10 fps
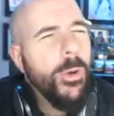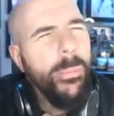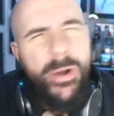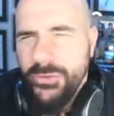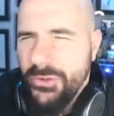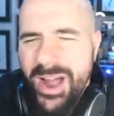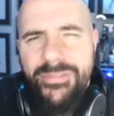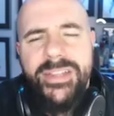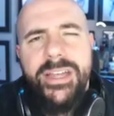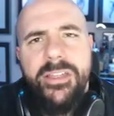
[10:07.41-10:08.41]
Put a drive
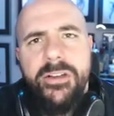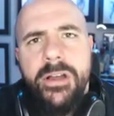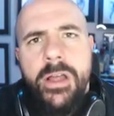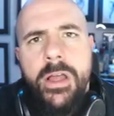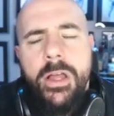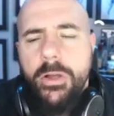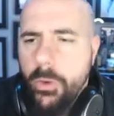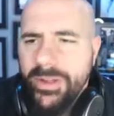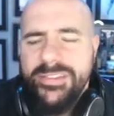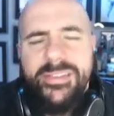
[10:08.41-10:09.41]
together. Go
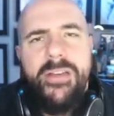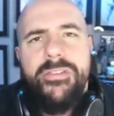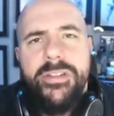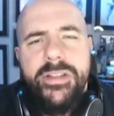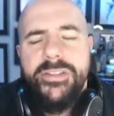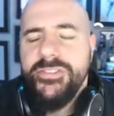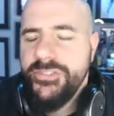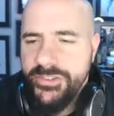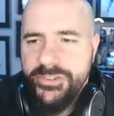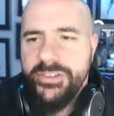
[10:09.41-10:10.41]
get 7. It's
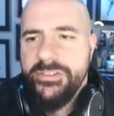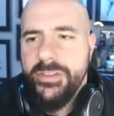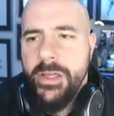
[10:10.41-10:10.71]
GG's.